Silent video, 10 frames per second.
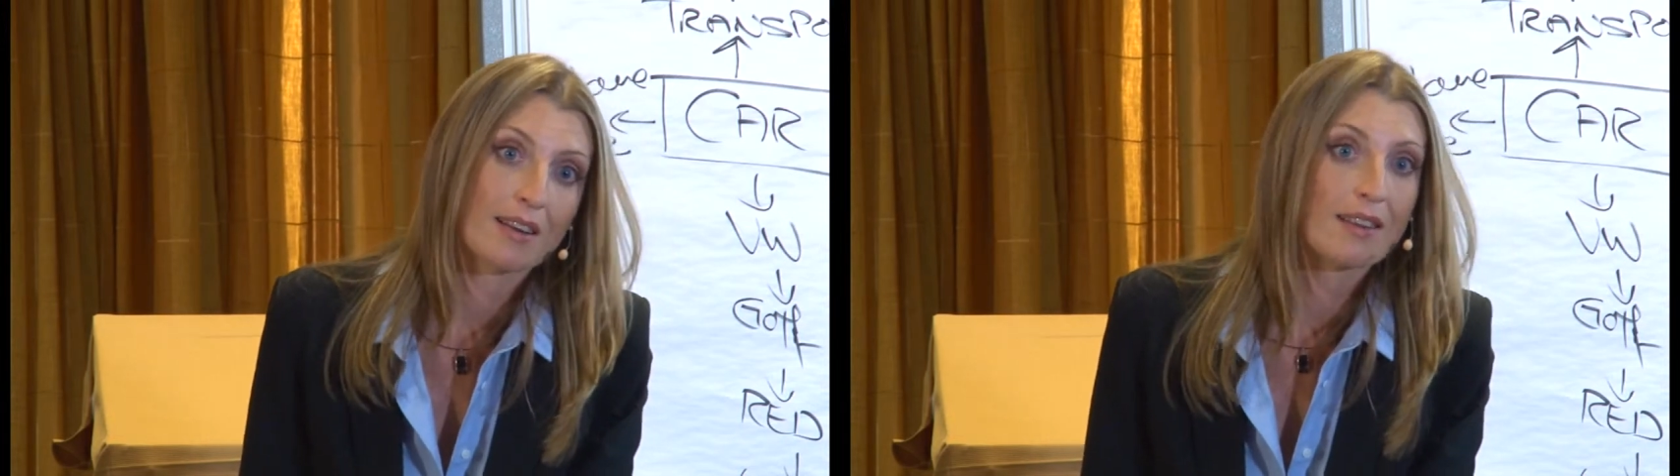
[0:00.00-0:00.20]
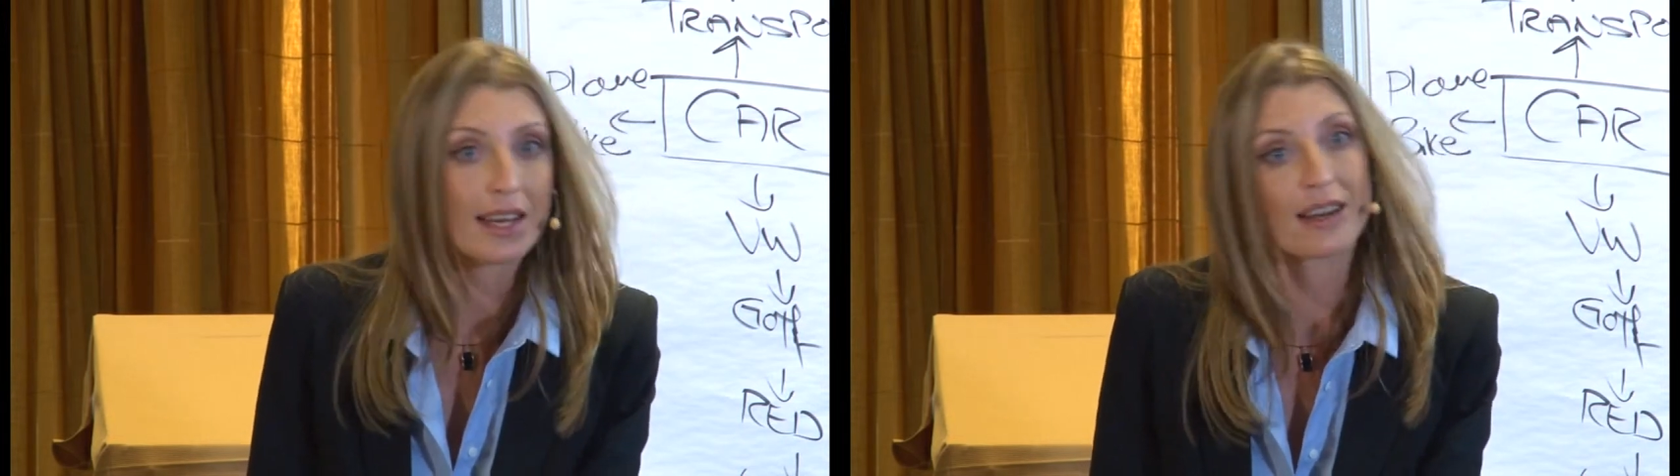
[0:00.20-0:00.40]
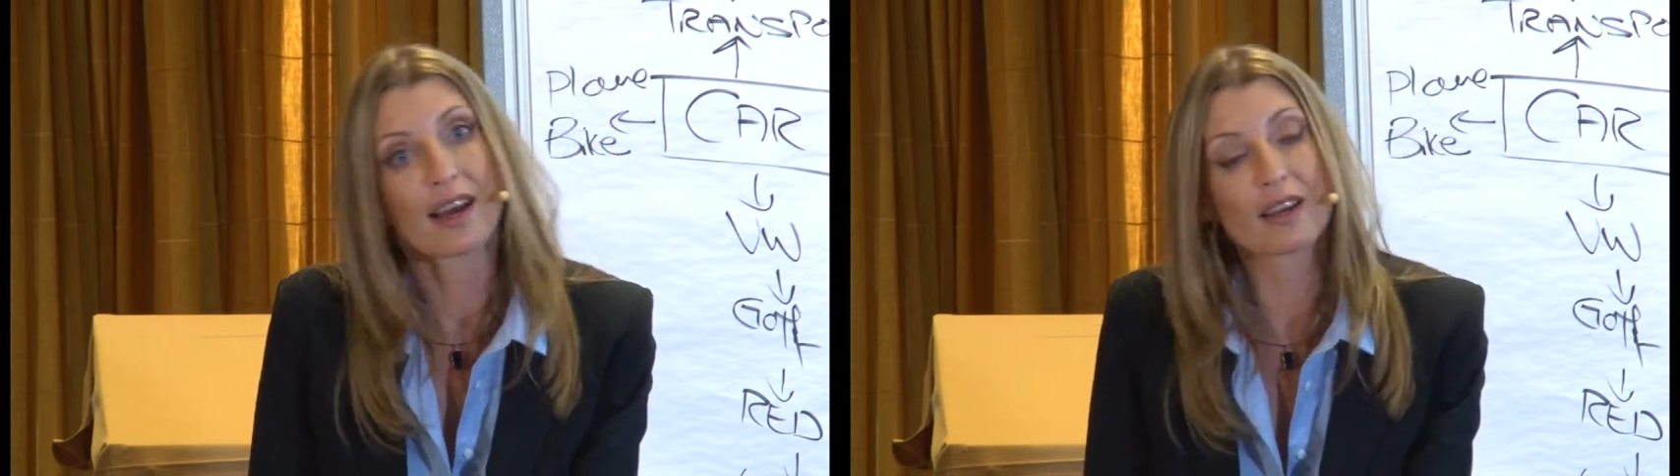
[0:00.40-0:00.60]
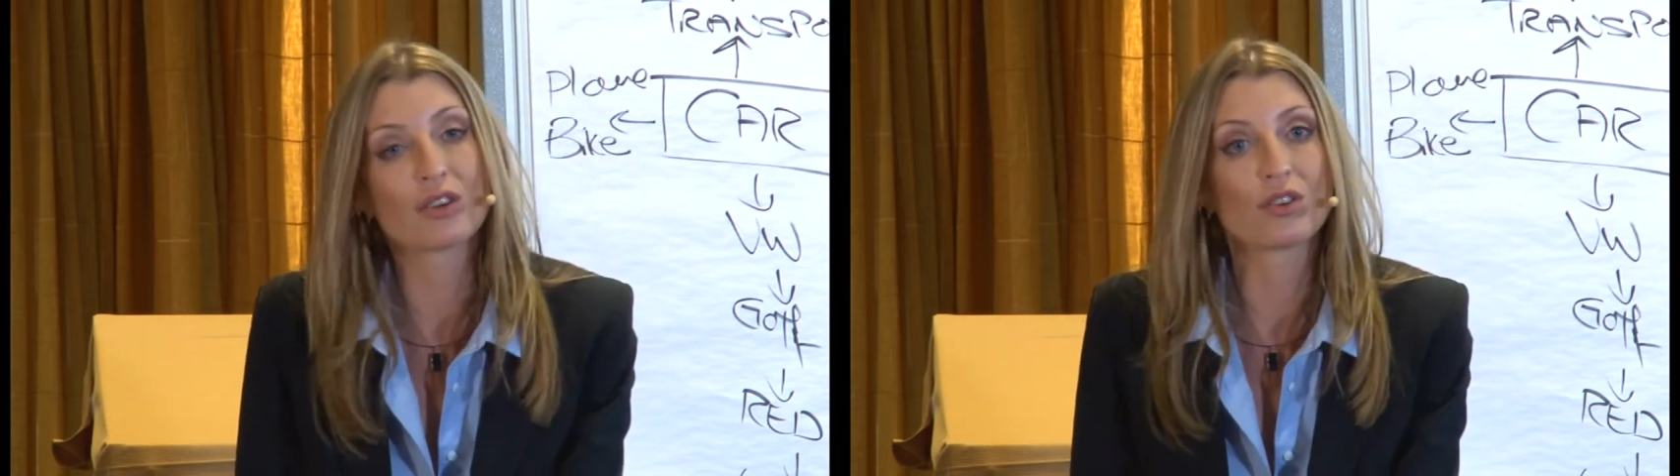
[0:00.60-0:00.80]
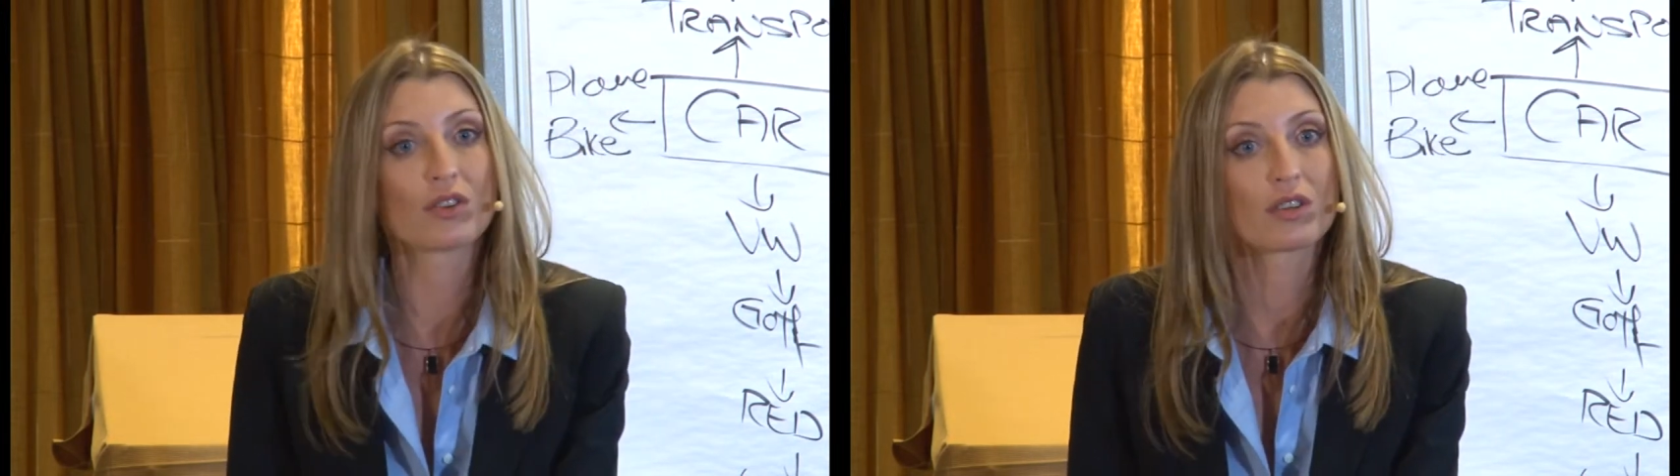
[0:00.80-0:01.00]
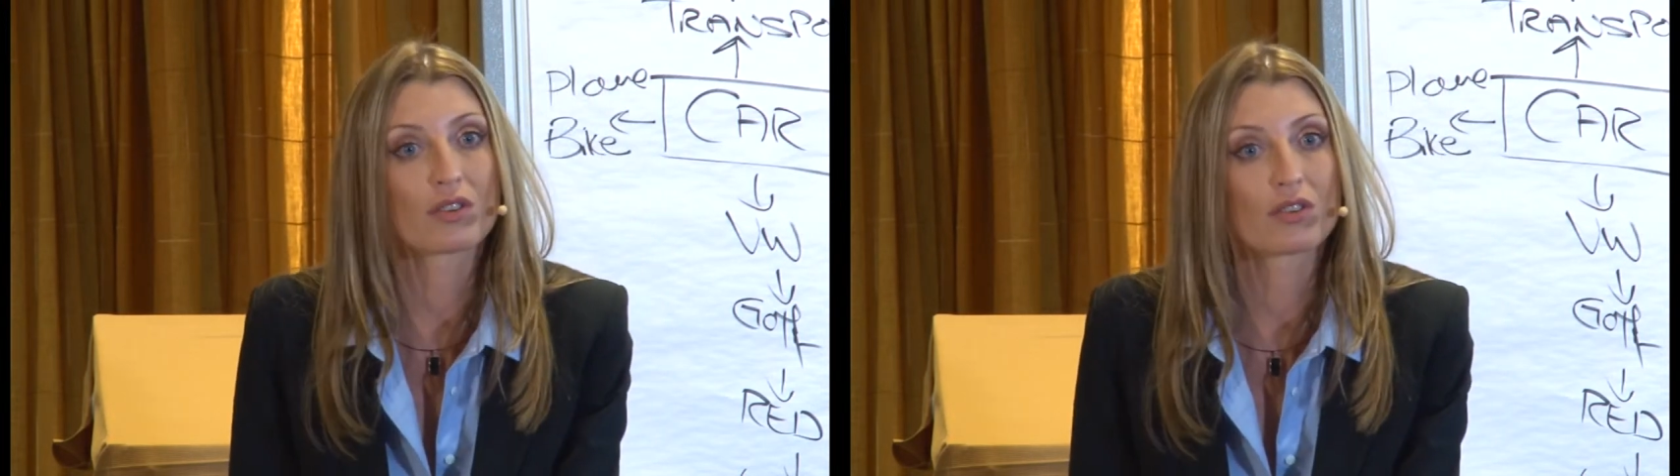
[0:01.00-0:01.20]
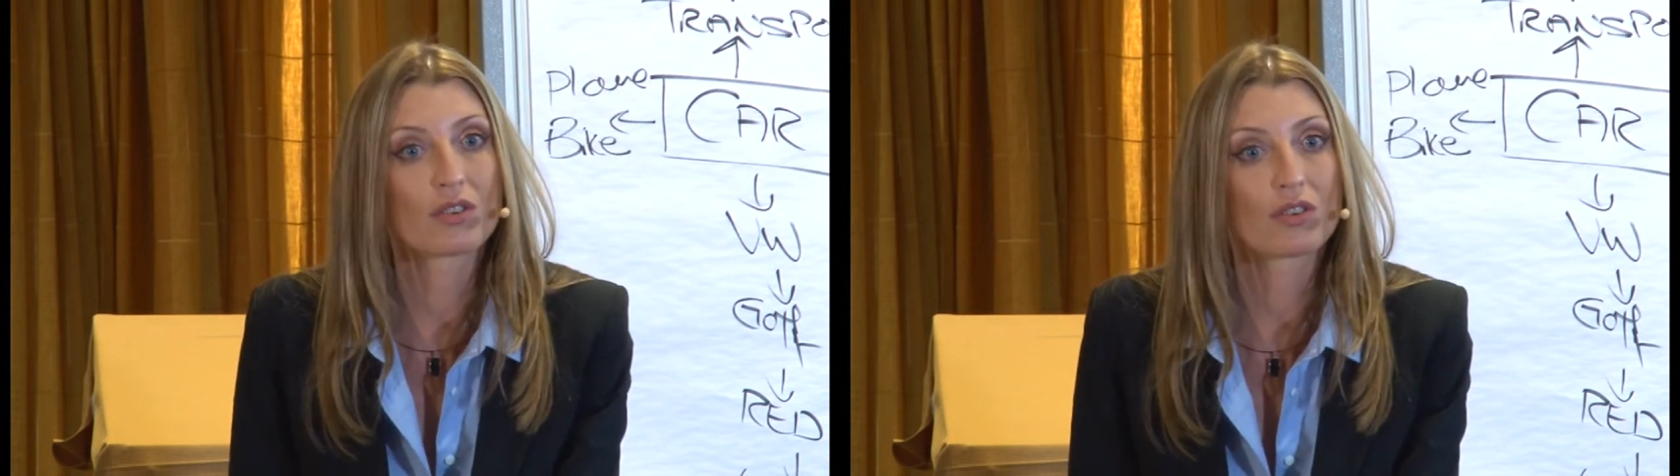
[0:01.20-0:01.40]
then I could do this.